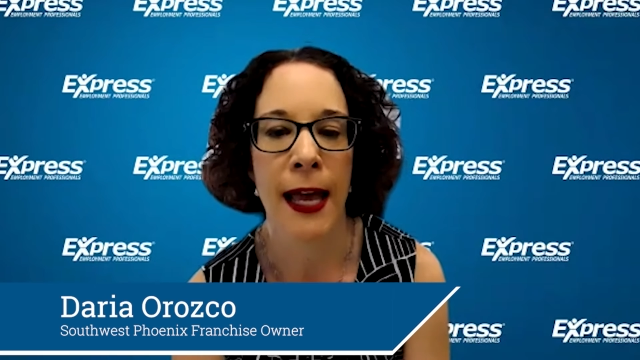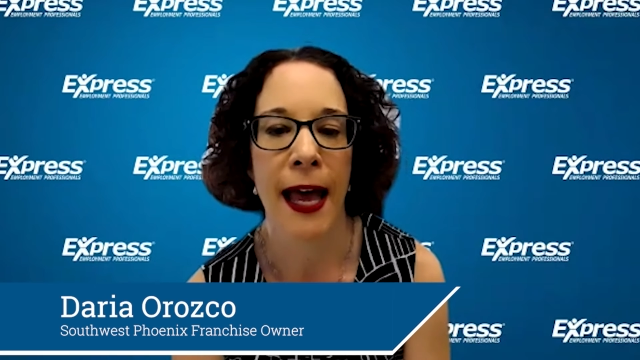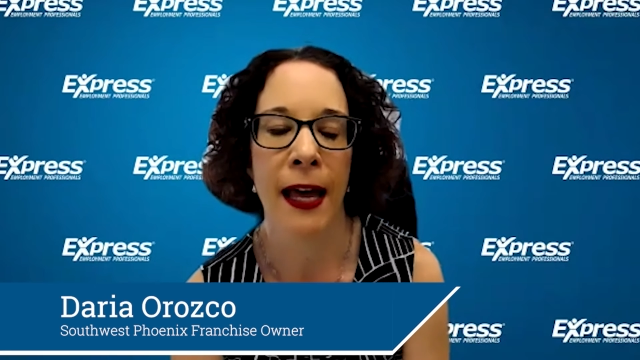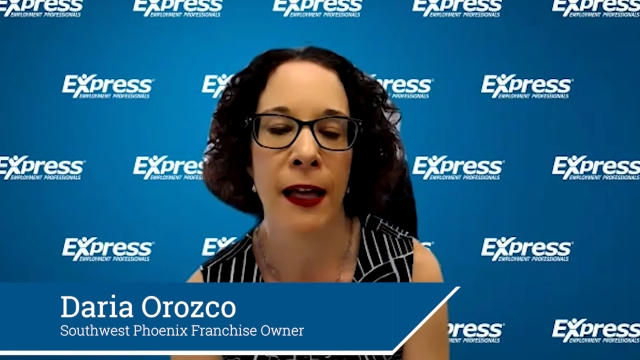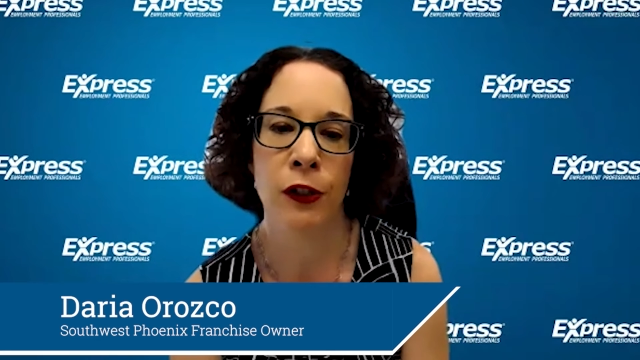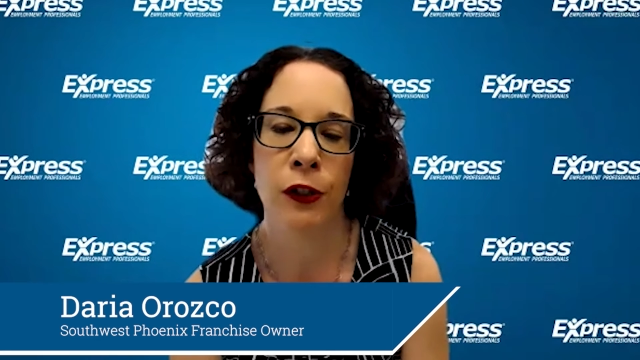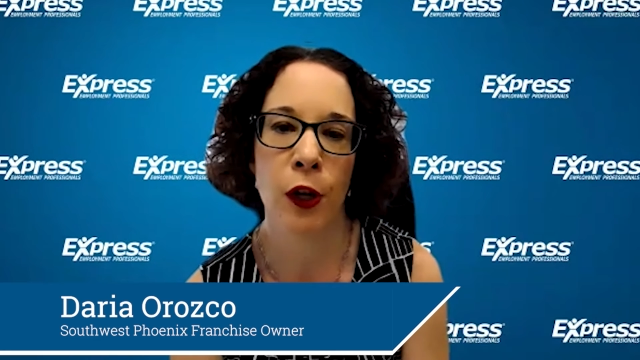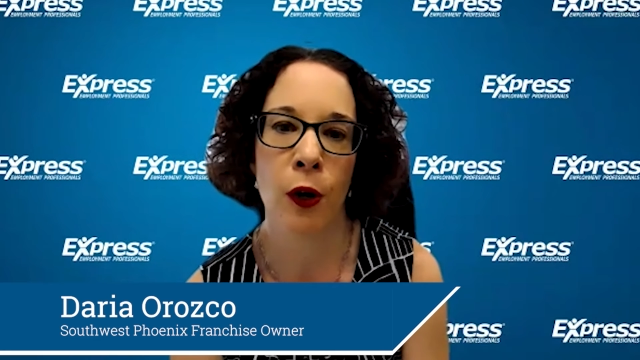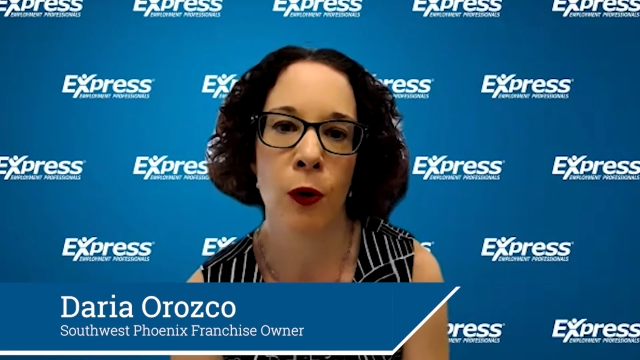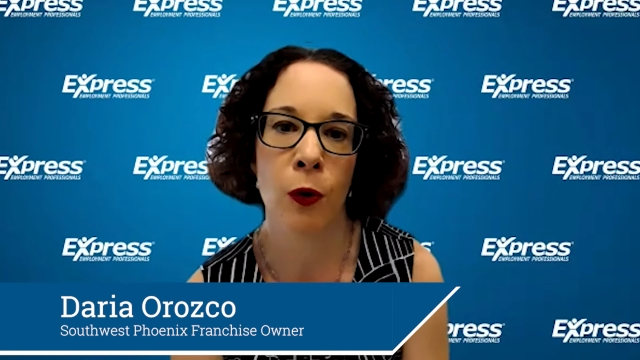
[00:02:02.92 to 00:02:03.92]
And
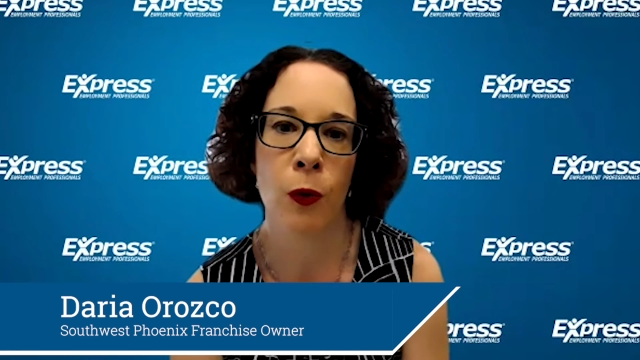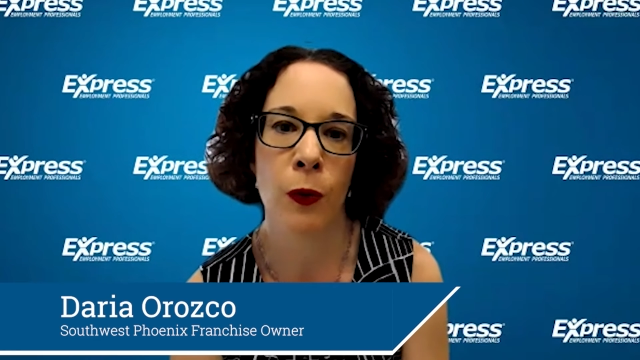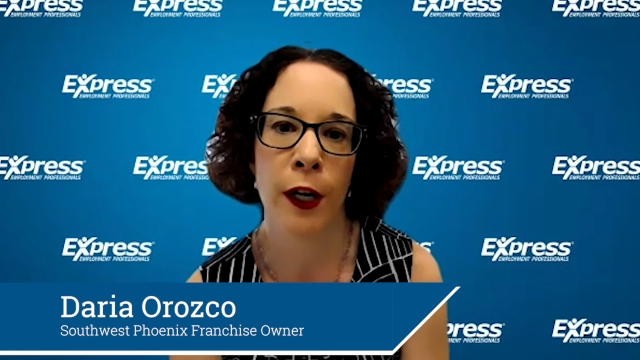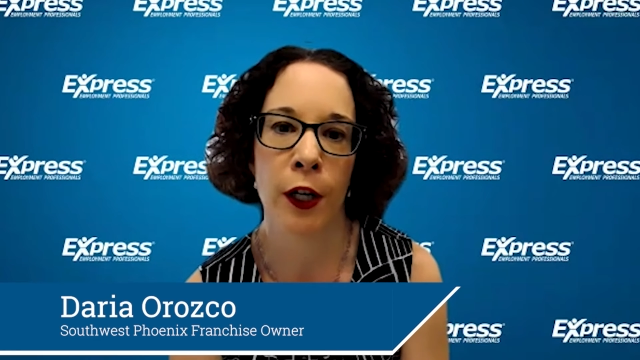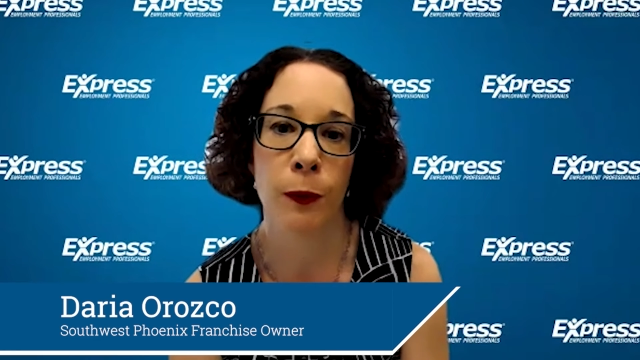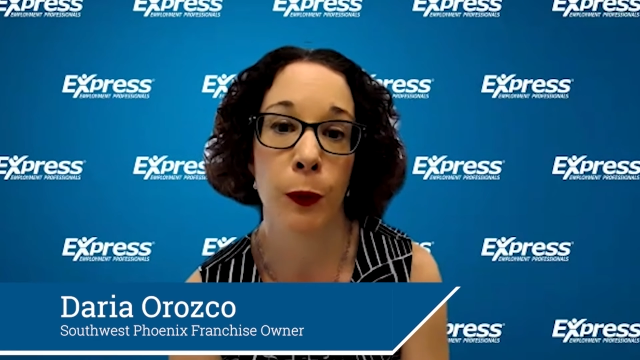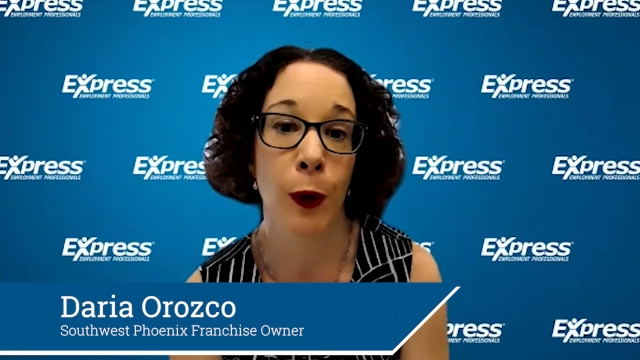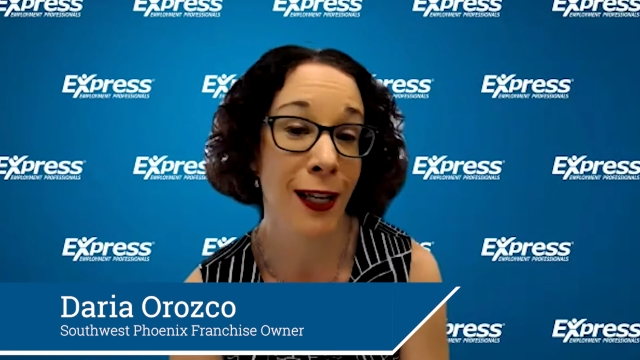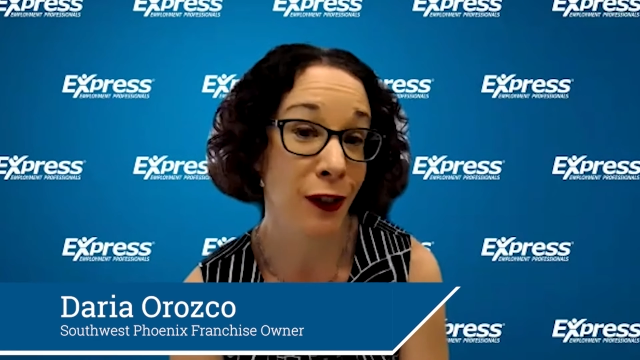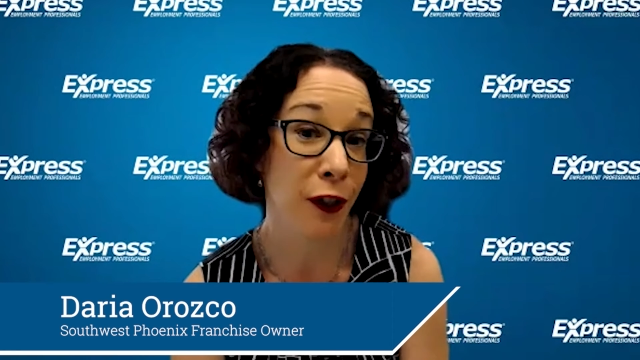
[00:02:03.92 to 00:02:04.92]
so they're
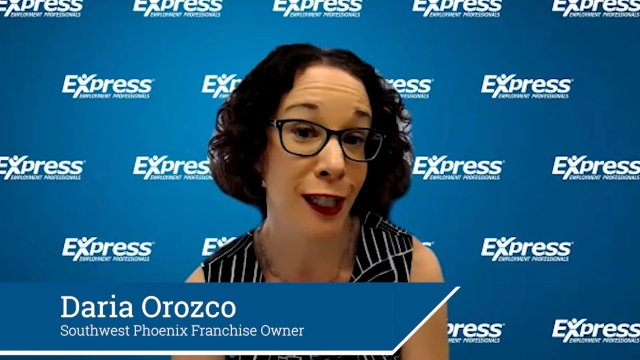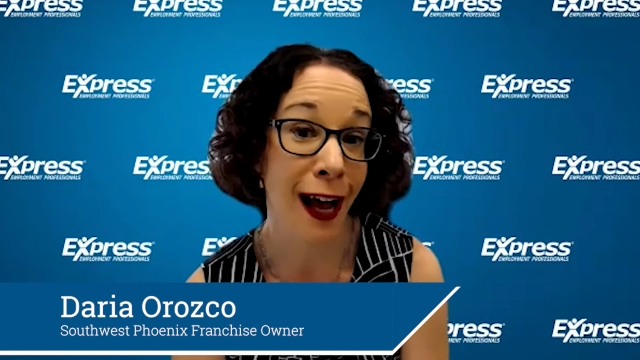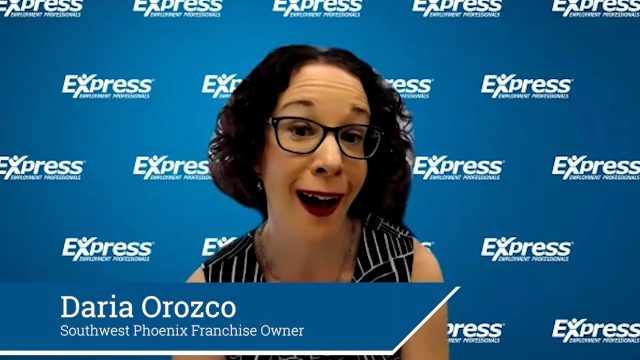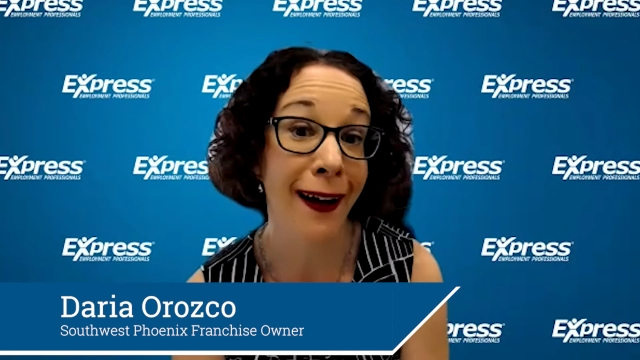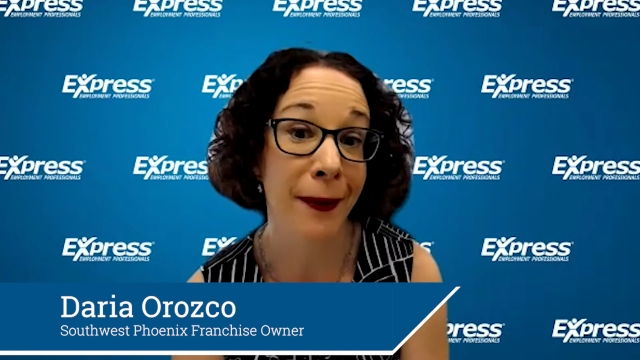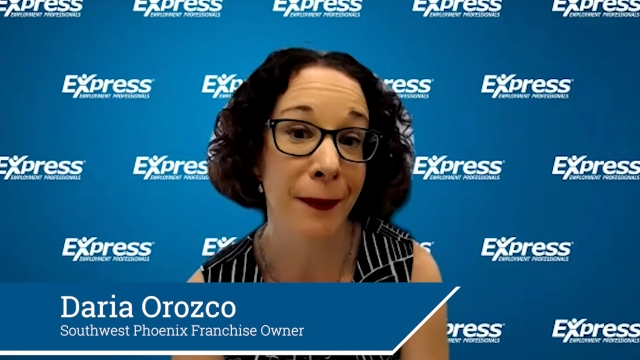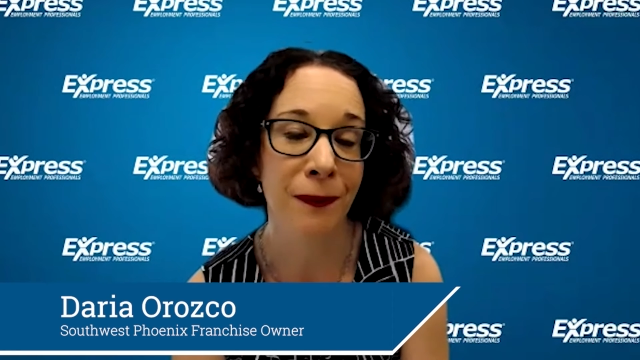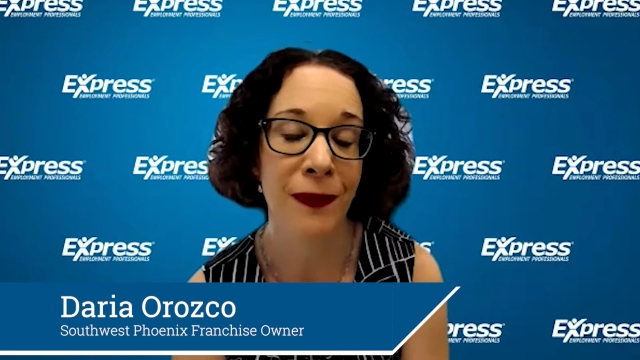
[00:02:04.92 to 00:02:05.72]
pressed for time,